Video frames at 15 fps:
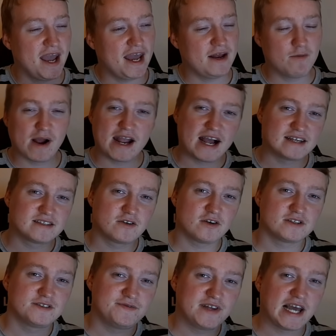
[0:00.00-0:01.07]
Anyway, guys and
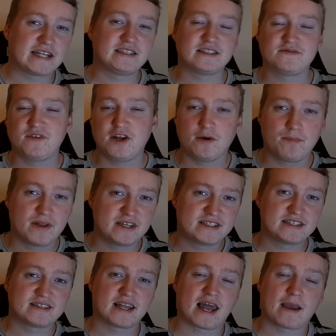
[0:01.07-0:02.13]
girls, if you like this video, please
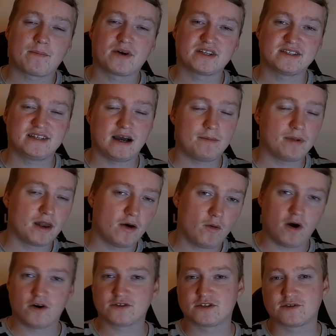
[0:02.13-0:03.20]
hit the like button down below.
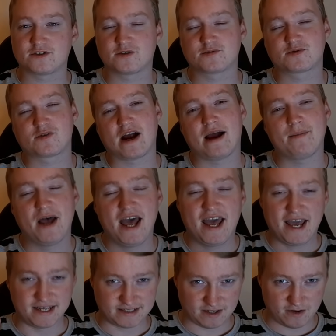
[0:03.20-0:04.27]
Also subscribe,
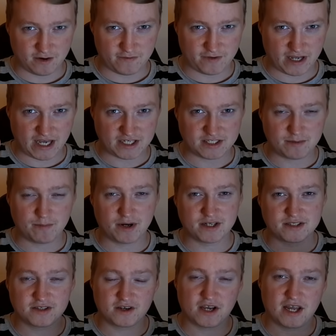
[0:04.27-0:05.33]
hit the notification
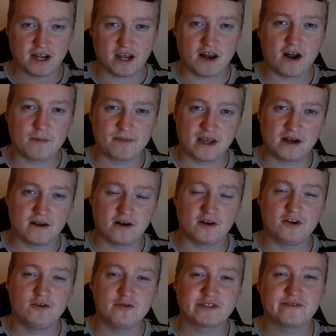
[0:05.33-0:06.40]
button so you can get updated
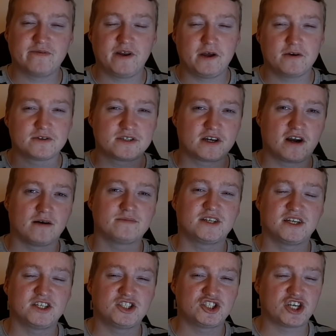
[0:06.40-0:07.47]
on newest videos to come
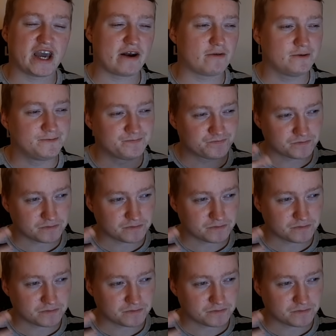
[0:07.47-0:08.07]
to this channel.